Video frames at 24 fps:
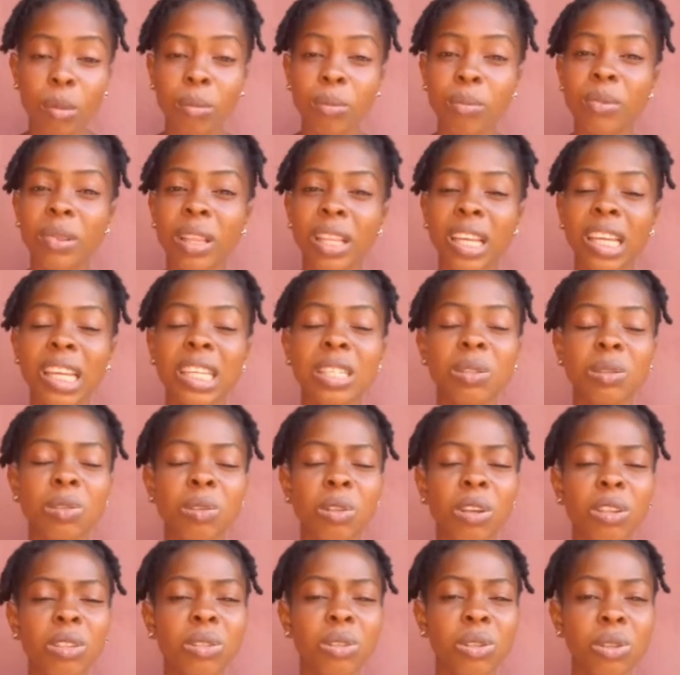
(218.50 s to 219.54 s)
Please do not
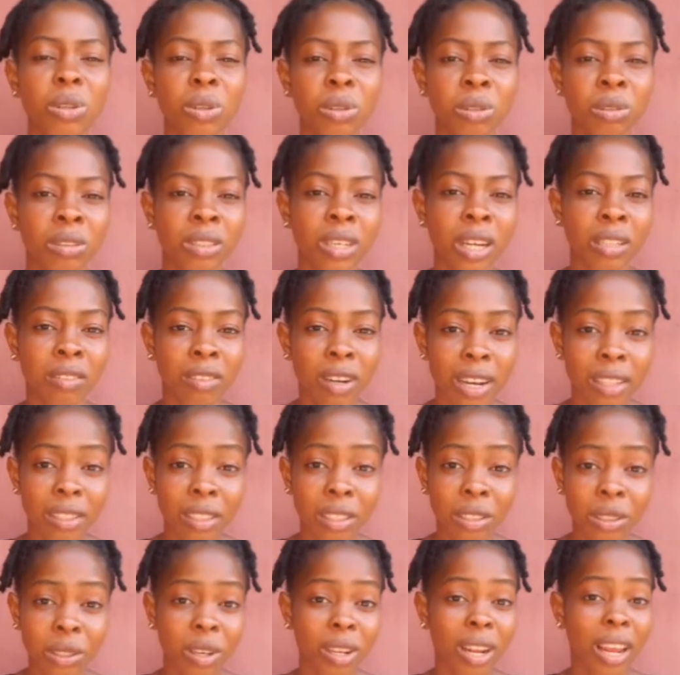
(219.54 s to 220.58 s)
use their
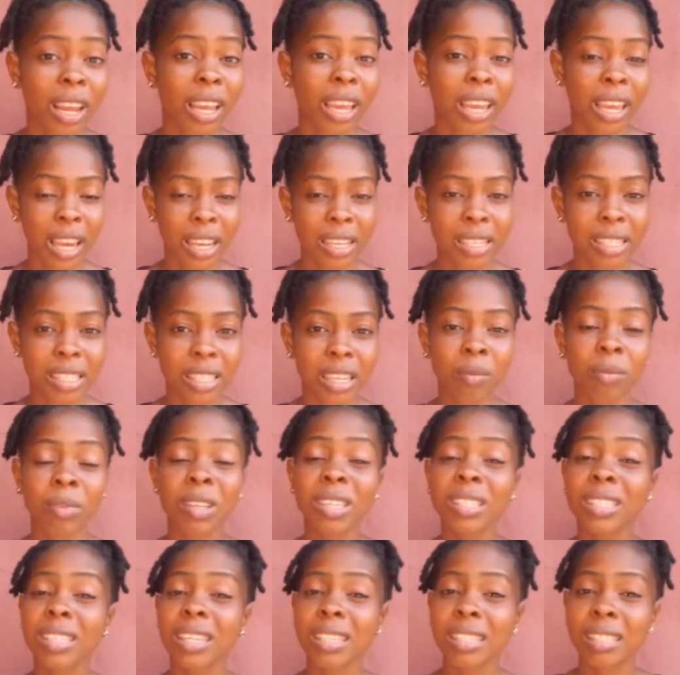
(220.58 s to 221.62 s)
tradition against them. This
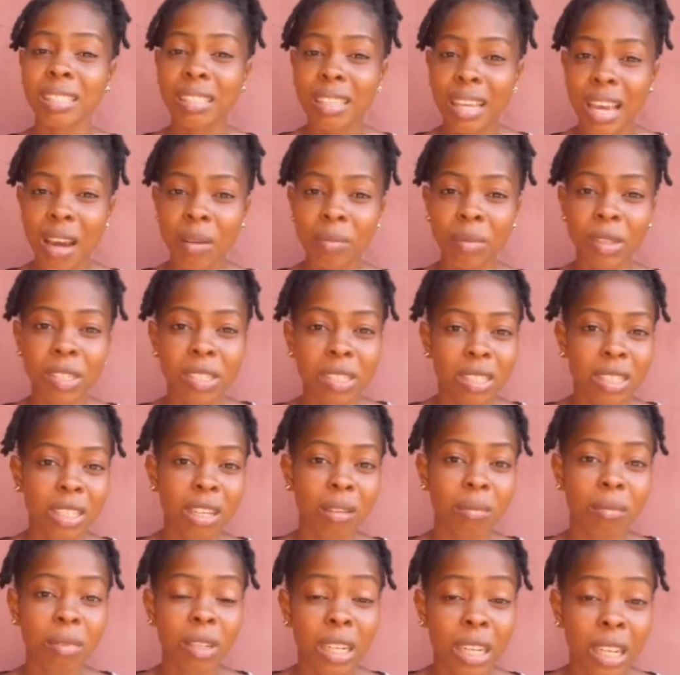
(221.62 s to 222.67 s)
is them. This is their
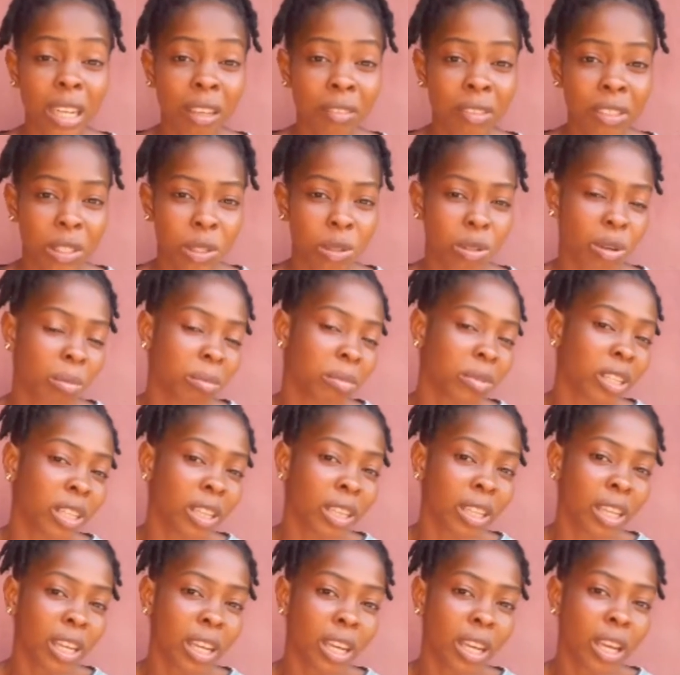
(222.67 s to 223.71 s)
belief. This is something
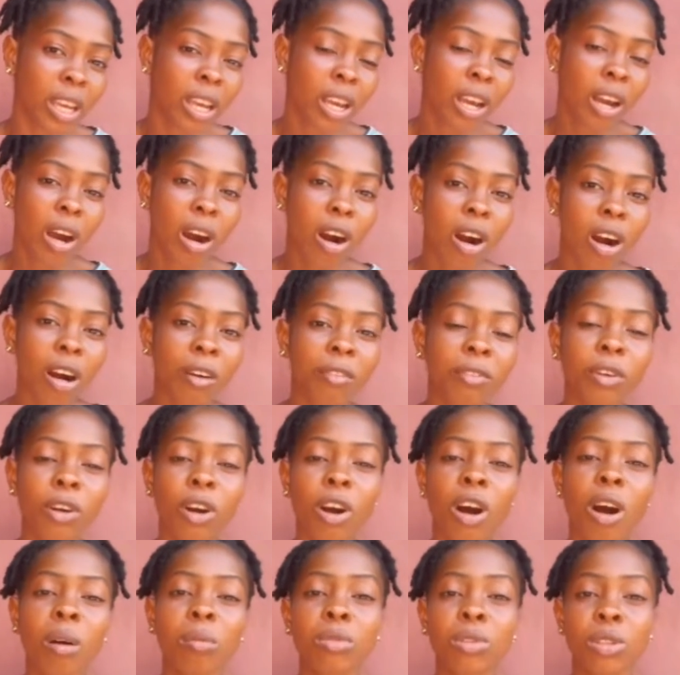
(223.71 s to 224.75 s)
they have come
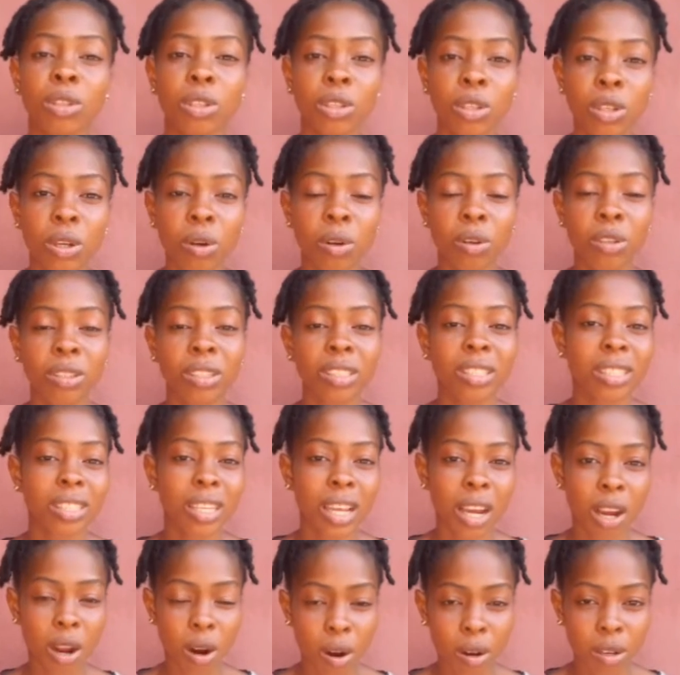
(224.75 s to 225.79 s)
to know. This is their
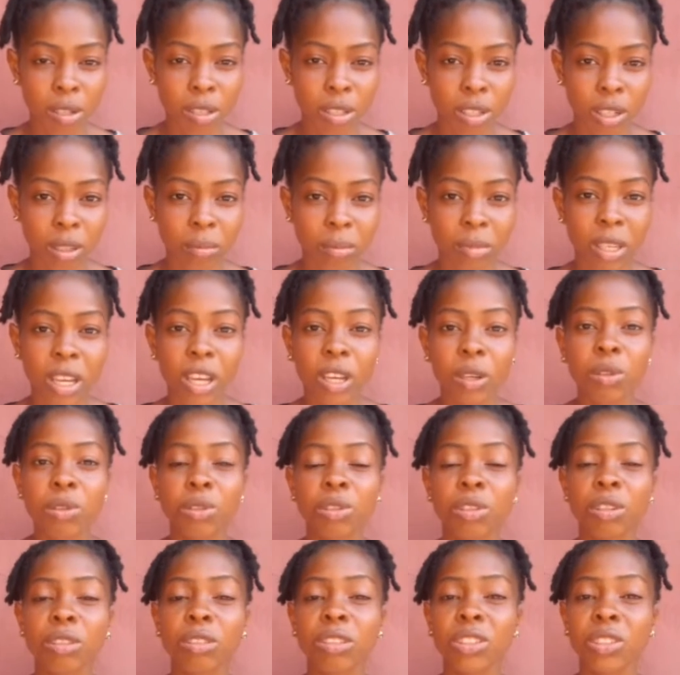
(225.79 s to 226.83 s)
custom. You
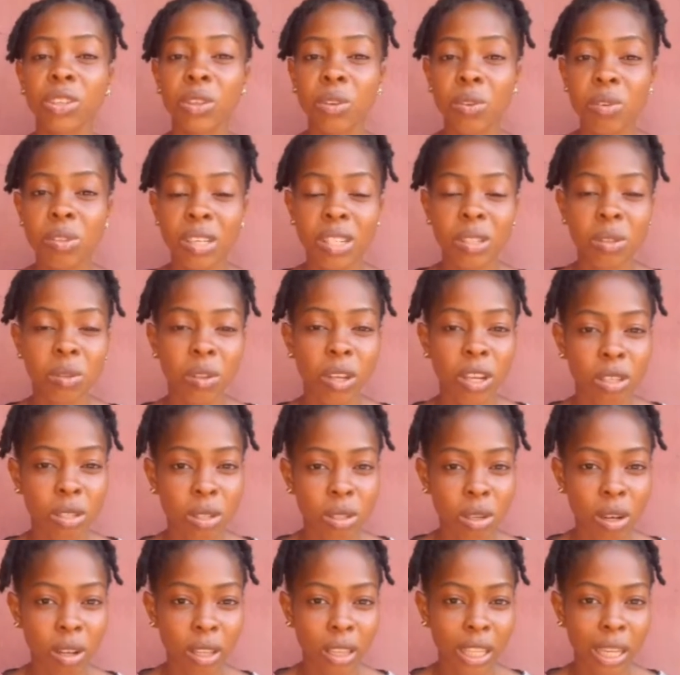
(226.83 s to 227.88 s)
shouldn't use it to
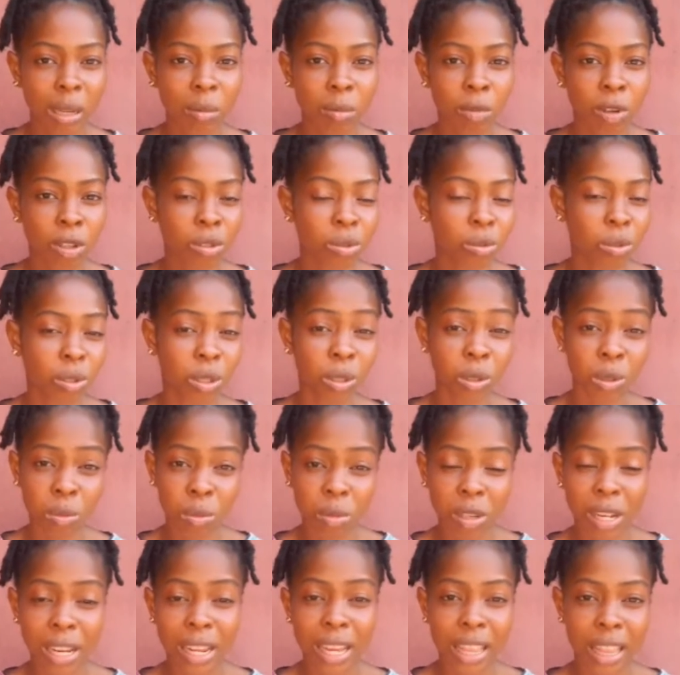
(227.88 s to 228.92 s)
insult them or to
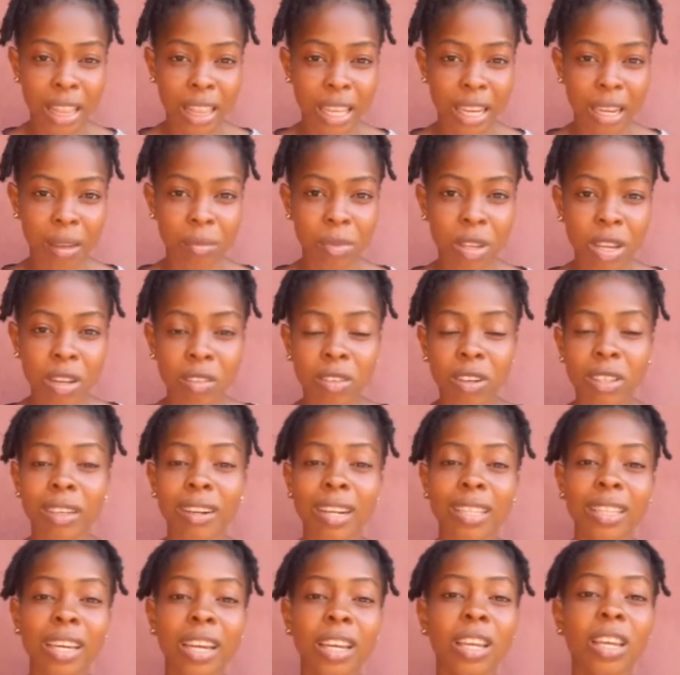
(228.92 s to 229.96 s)
humiliate them. But rather,
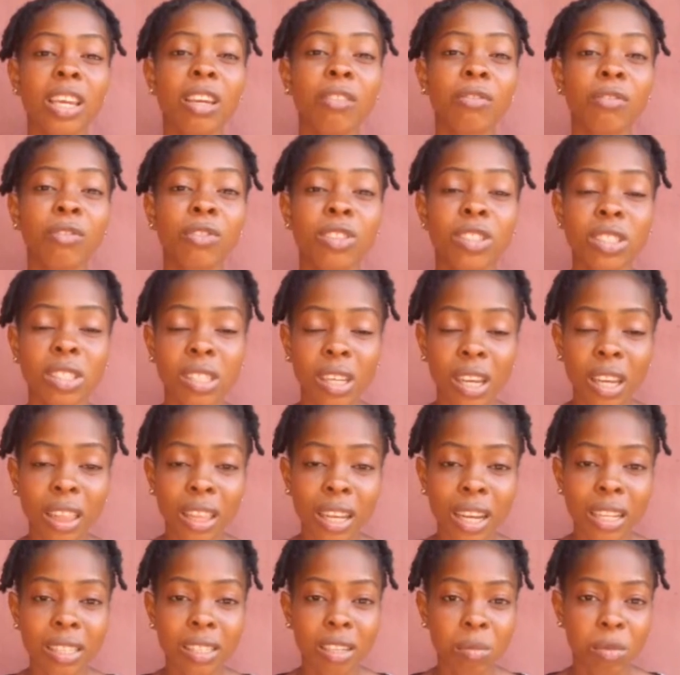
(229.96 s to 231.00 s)
if seeing that
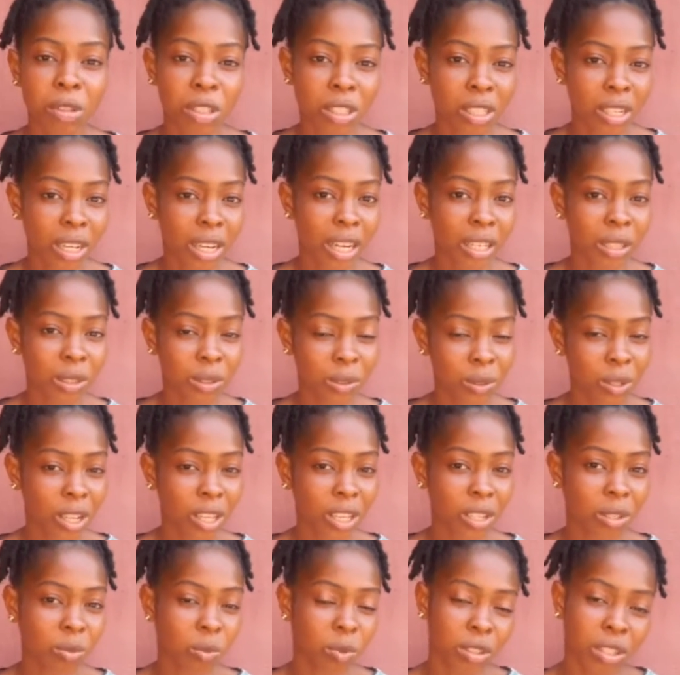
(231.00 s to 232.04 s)
something they are doing is
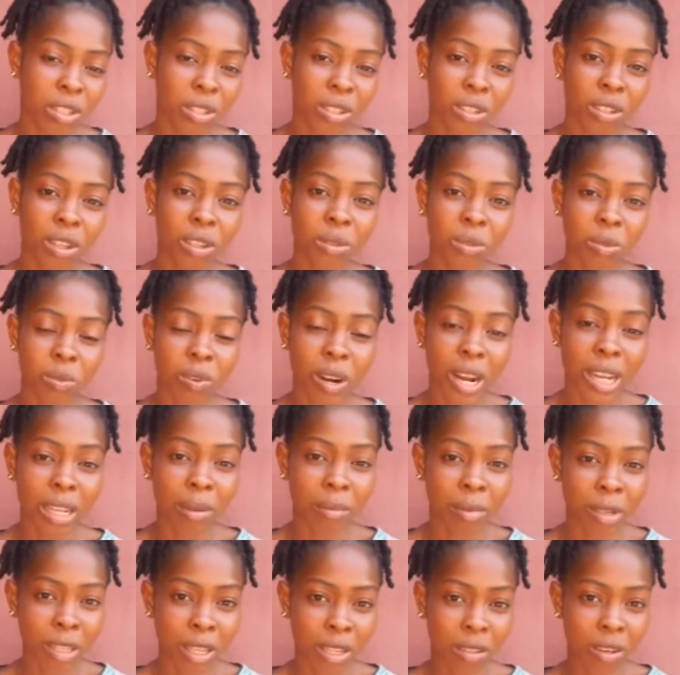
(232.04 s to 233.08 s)
which is not right about the
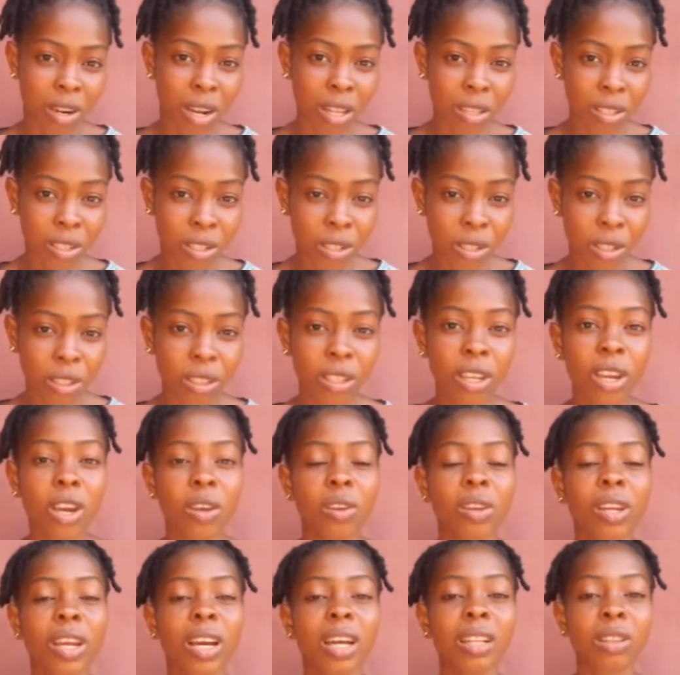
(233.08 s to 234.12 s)
tradition, you
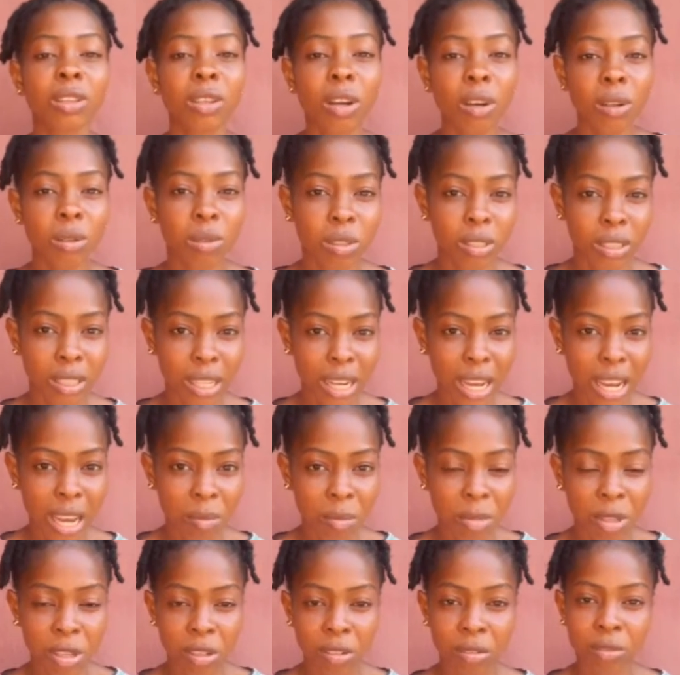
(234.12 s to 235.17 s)
can talk to them in
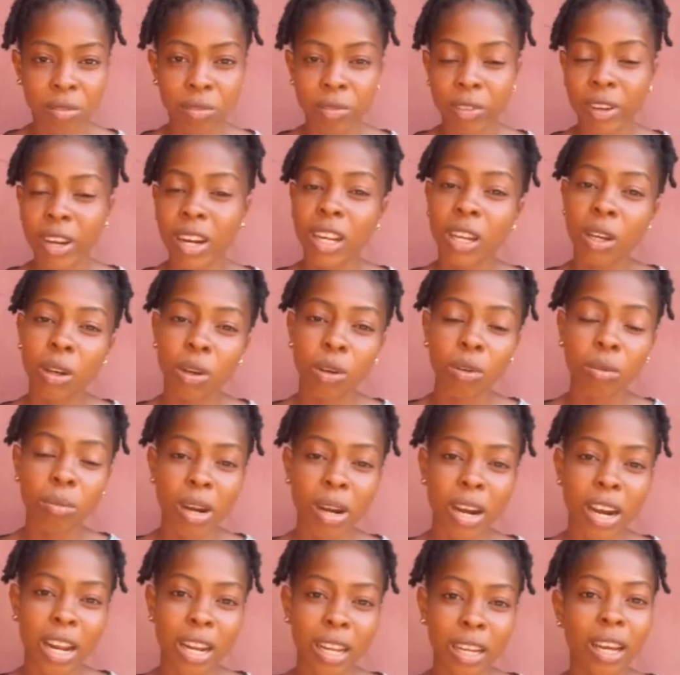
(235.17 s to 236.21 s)
a very cool
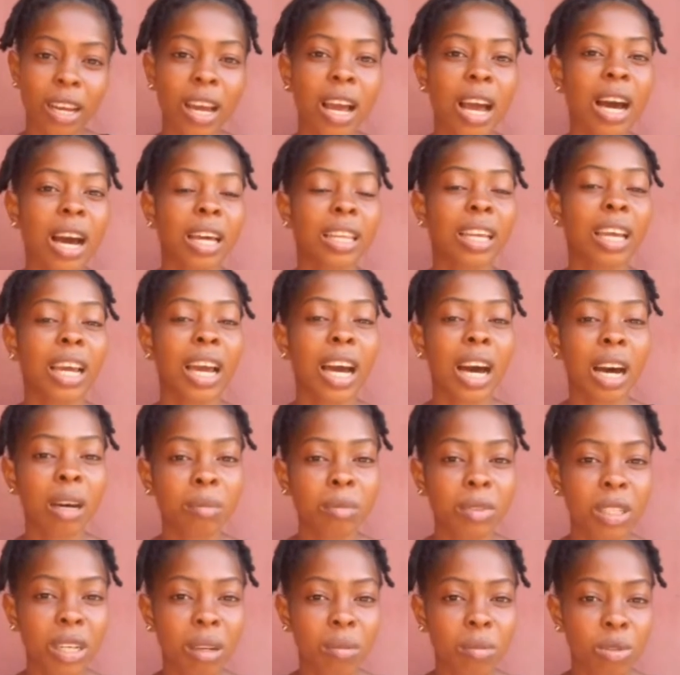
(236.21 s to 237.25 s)
manner and help
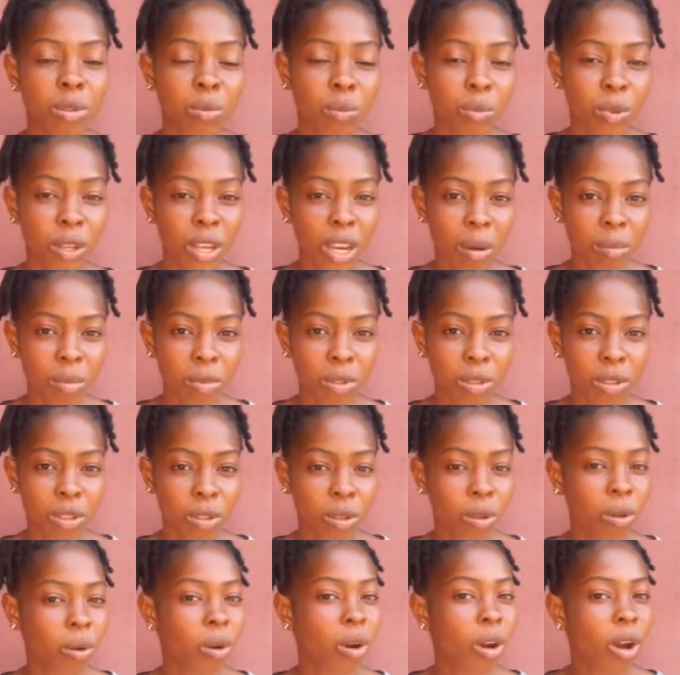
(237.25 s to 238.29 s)
them to be able to,
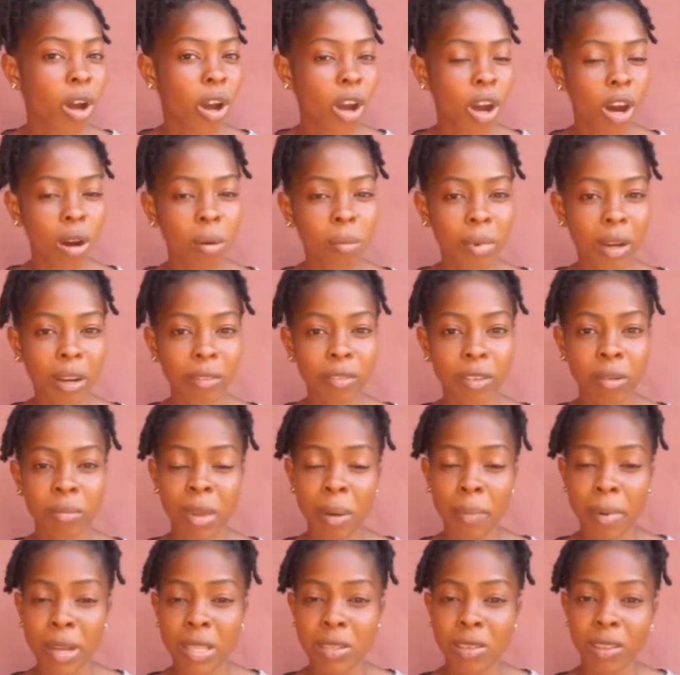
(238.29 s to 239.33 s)
come back from that
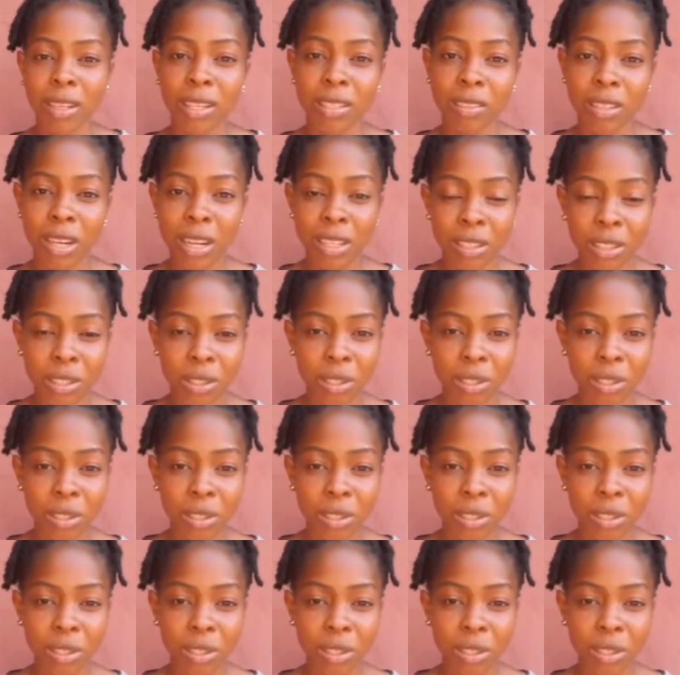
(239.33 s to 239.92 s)
particular tradition